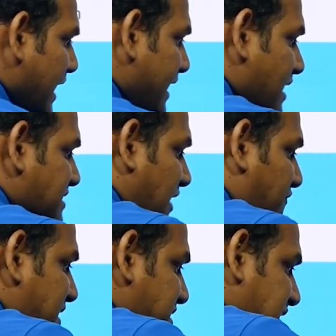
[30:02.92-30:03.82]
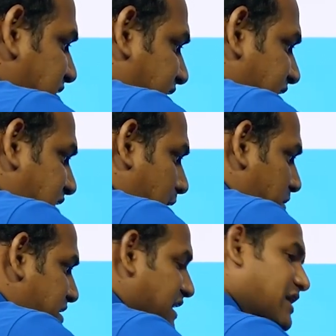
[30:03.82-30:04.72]
Here surface density is
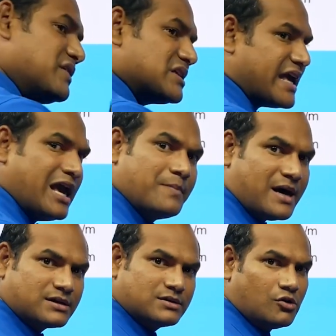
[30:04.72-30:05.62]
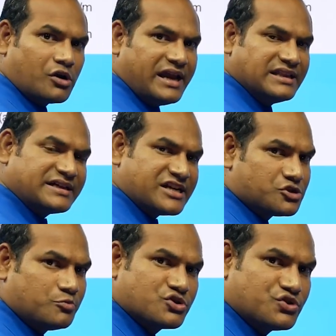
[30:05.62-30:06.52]
represented with K bar. Okay, in the
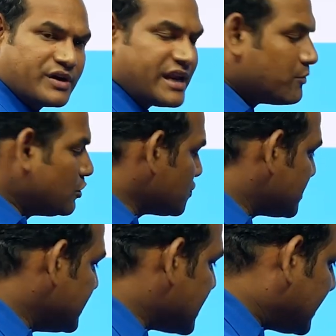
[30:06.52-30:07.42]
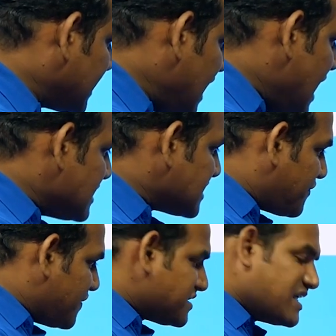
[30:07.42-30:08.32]
textbooks you can able to see that uh,
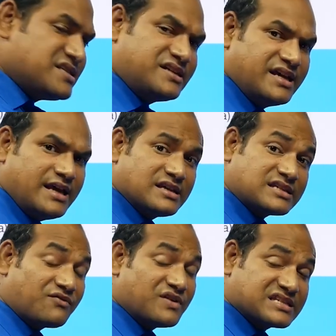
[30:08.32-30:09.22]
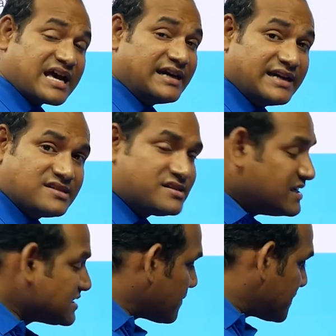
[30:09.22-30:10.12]
surface density, surface current
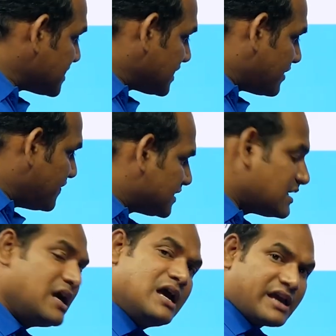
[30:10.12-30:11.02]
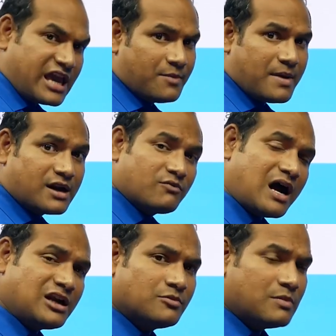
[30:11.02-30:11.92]
density is represented with uh, K bar,
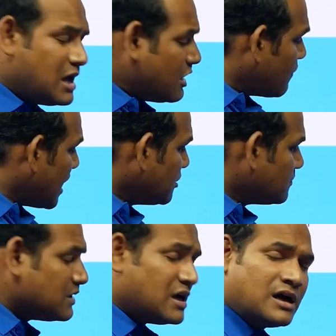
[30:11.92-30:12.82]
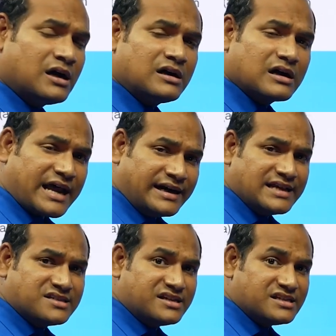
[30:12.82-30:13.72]
volume, volume uh, current
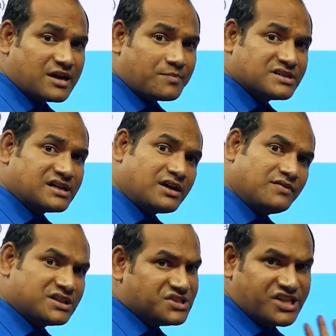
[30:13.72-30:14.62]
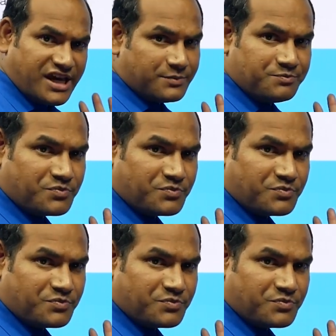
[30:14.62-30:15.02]
density is represented with J.